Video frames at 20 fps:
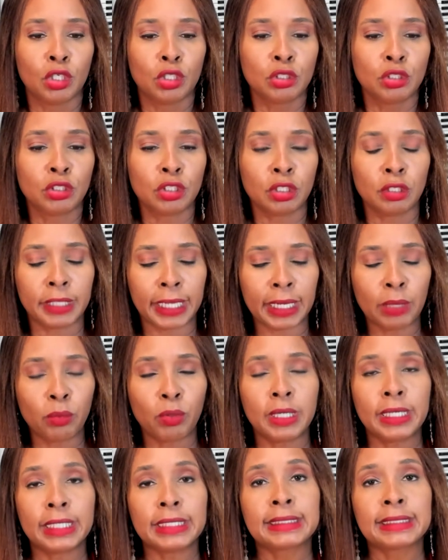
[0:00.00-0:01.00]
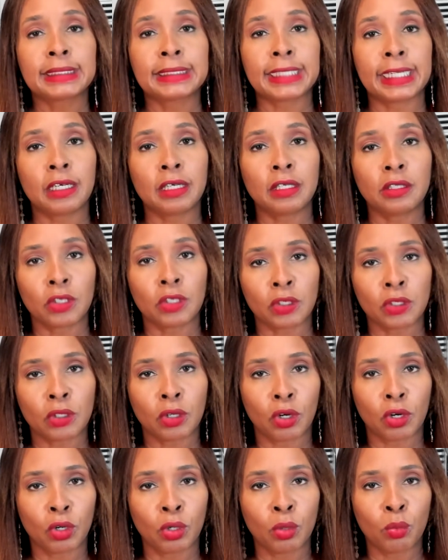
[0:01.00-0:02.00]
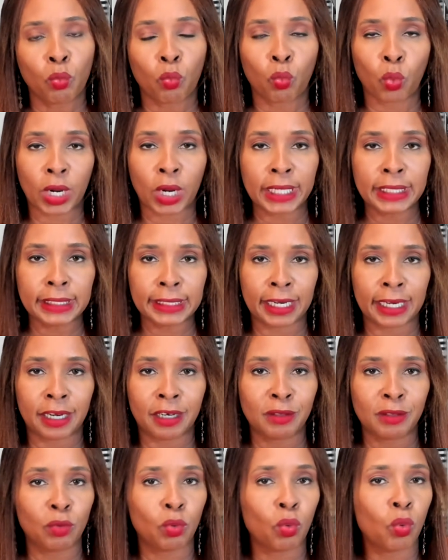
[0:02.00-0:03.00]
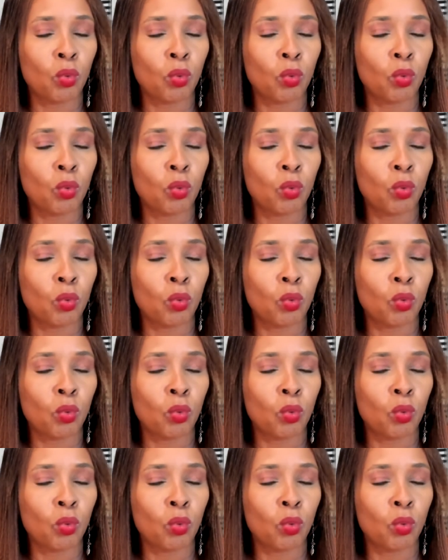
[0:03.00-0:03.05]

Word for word: Do they want to sell their home right now